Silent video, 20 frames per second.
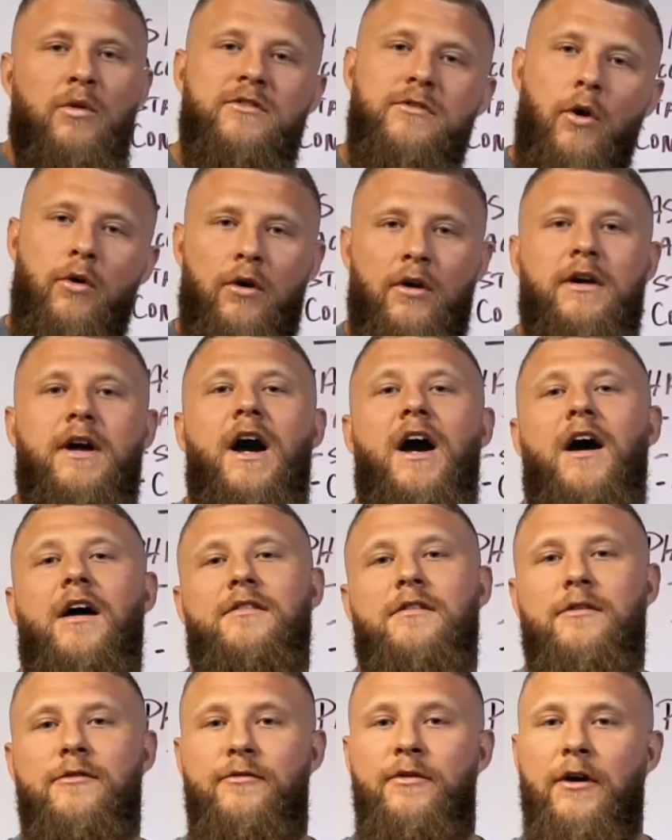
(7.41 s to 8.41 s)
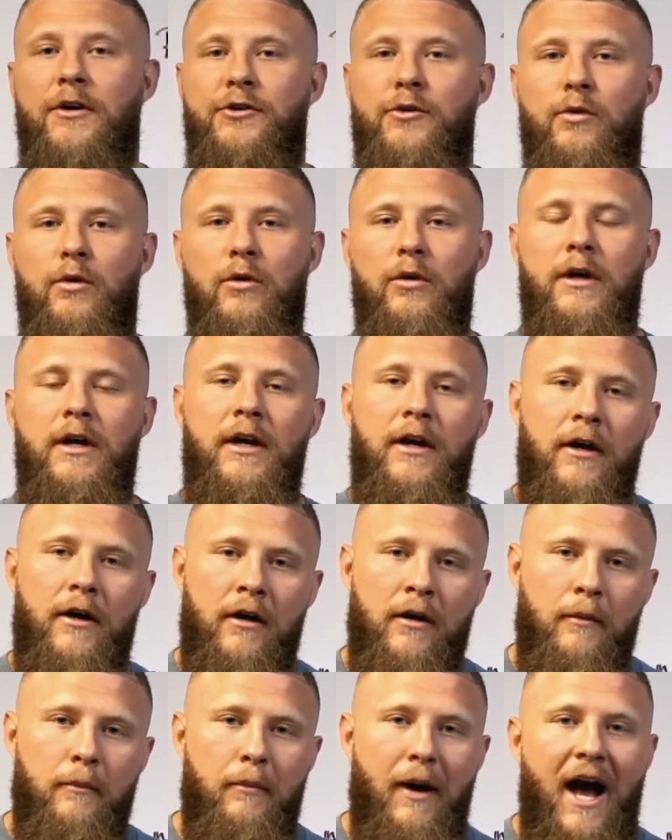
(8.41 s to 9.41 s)
What's going on, guys? It's Phil Daru
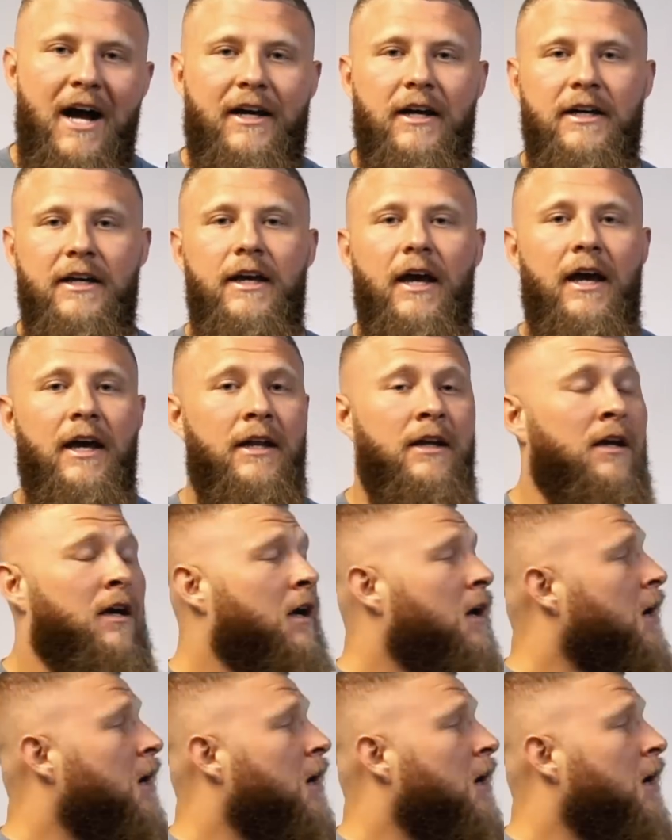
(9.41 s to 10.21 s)
here, back again.